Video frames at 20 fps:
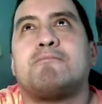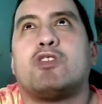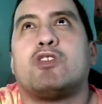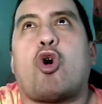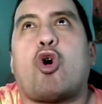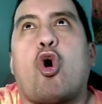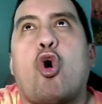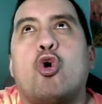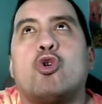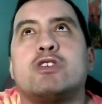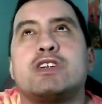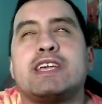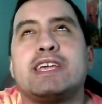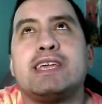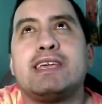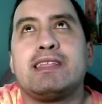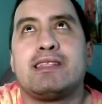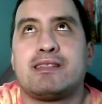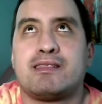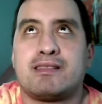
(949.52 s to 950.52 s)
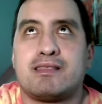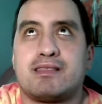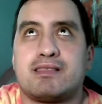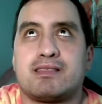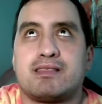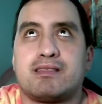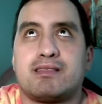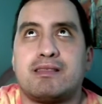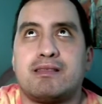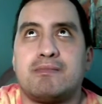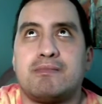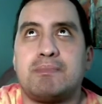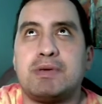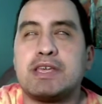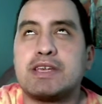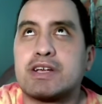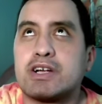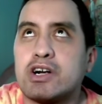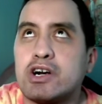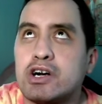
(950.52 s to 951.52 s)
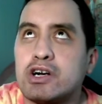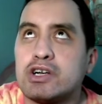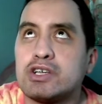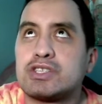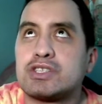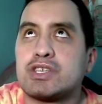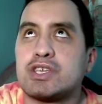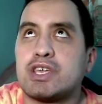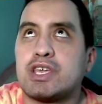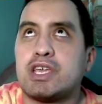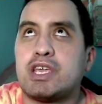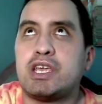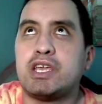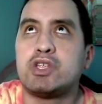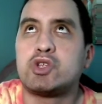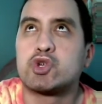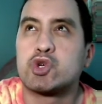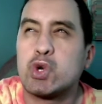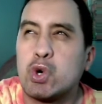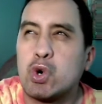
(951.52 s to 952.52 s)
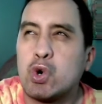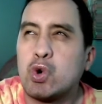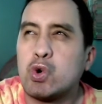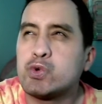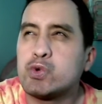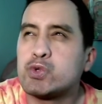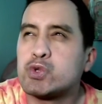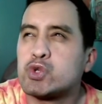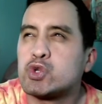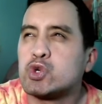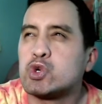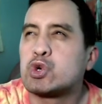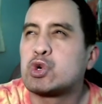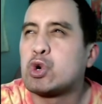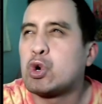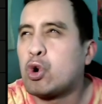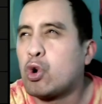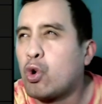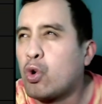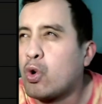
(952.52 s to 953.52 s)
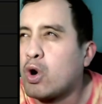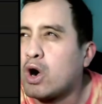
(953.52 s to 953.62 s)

only because he chose to go